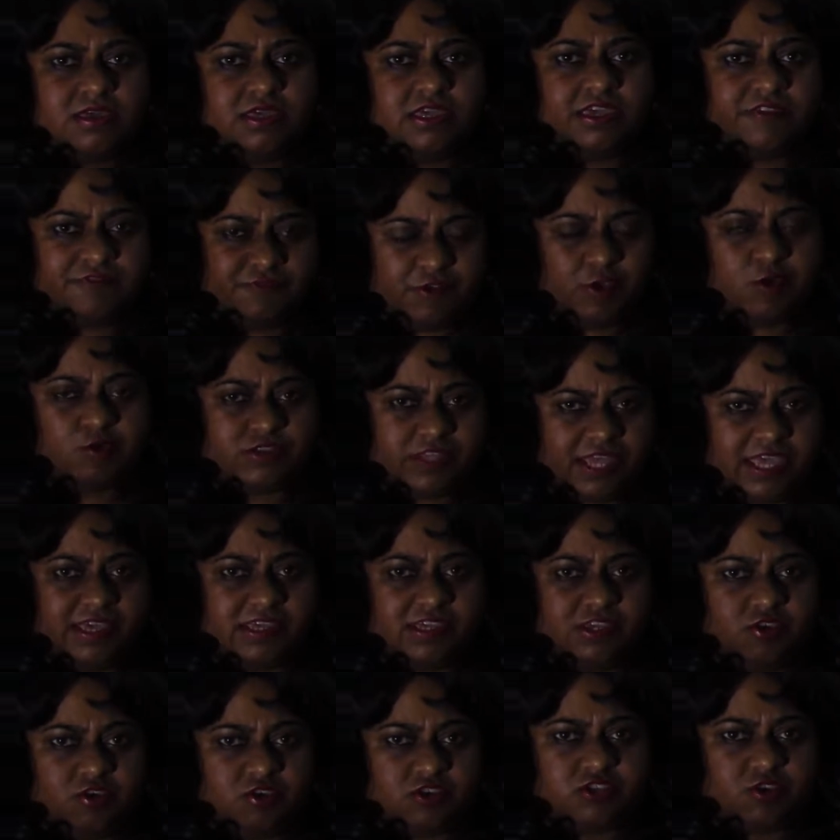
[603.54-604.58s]
If you
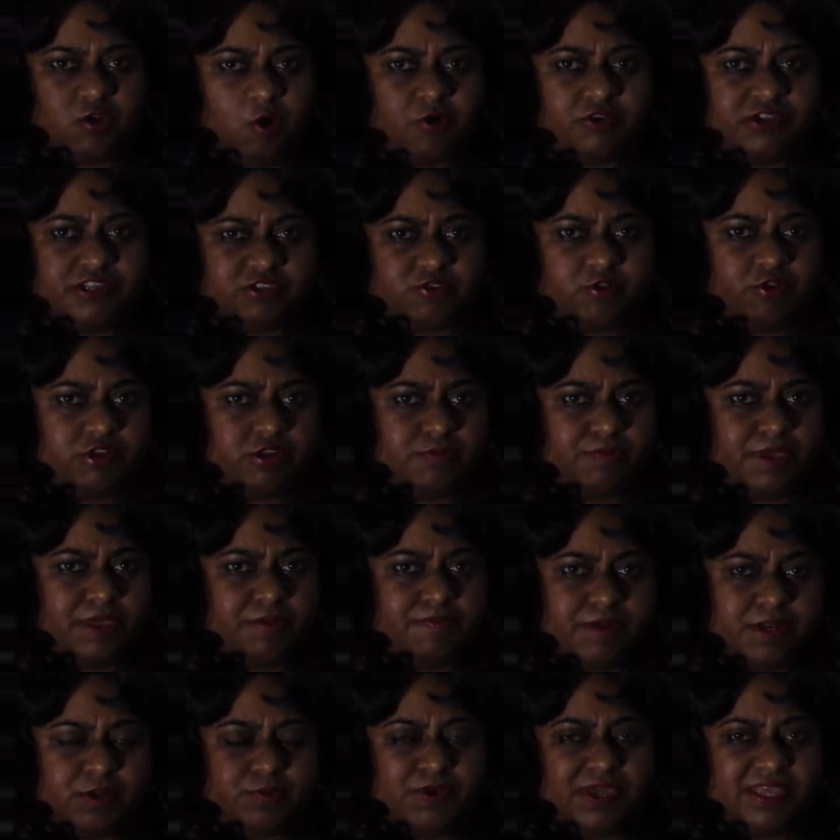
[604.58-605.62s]
think your score is going to be
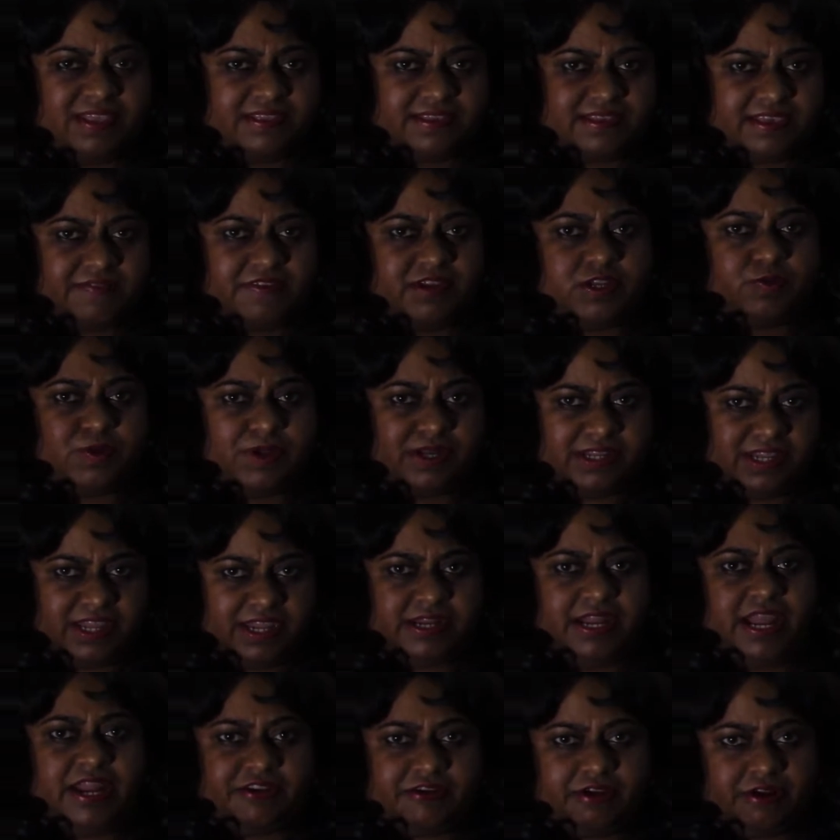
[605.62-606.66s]
between 720
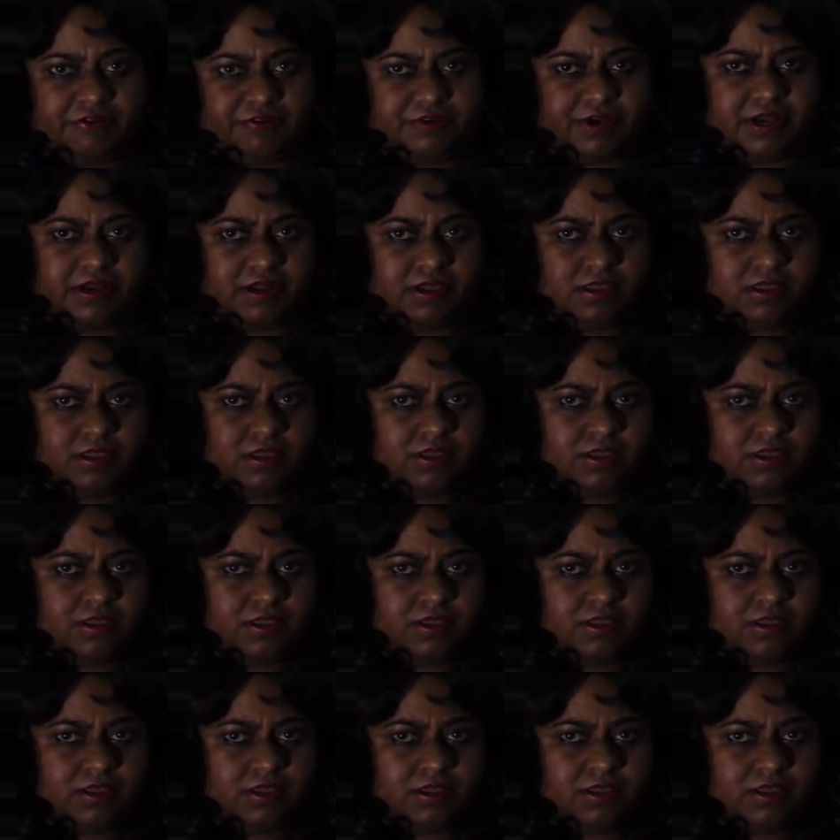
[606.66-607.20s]
and 800,